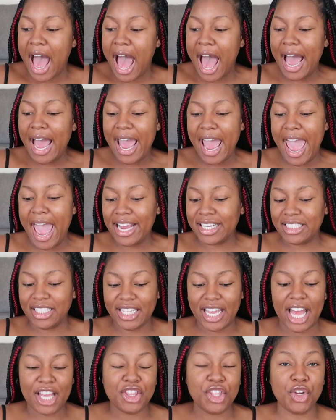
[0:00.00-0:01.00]
I
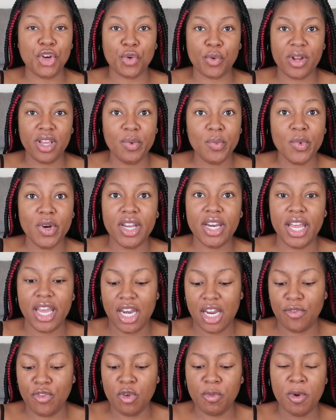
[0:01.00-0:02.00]
actually got the green one,
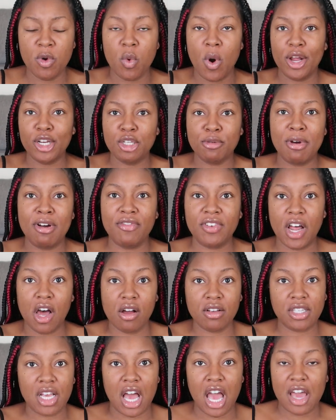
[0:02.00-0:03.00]
and if you've been watching my
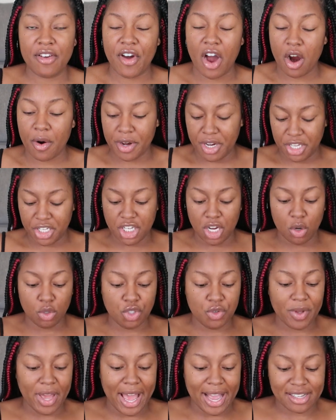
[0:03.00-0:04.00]
vlogs, I have already
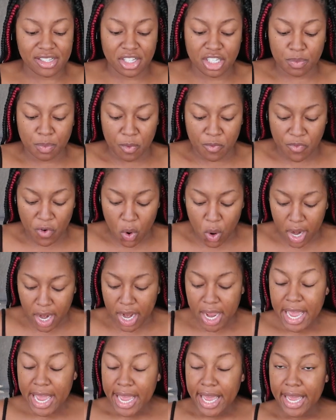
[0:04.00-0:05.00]
showed you guys this
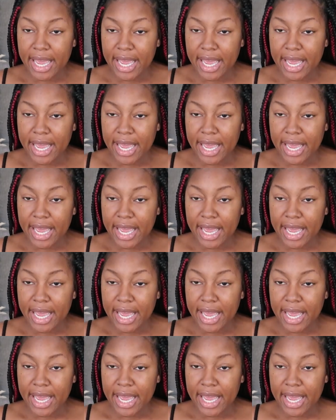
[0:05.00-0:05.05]
before.